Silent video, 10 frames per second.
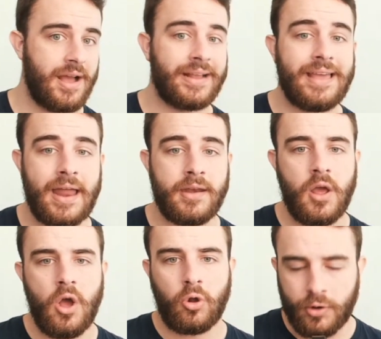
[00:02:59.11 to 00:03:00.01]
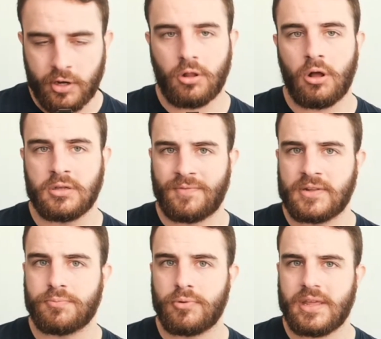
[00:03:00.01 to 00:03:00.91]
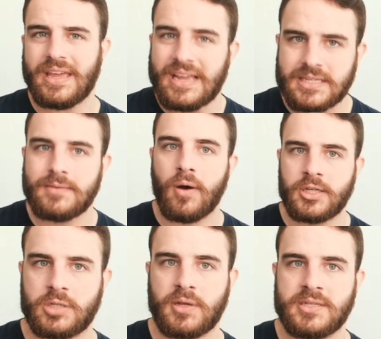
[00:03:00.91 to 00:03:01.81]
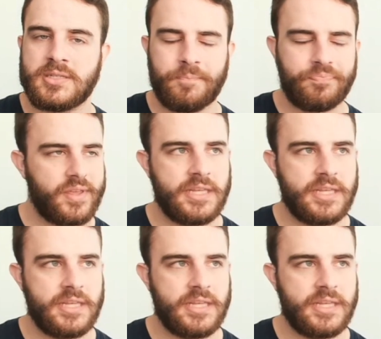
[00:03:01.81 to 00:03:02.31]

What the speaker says: Again, Courtney Laws, I think it's a pretty easy one because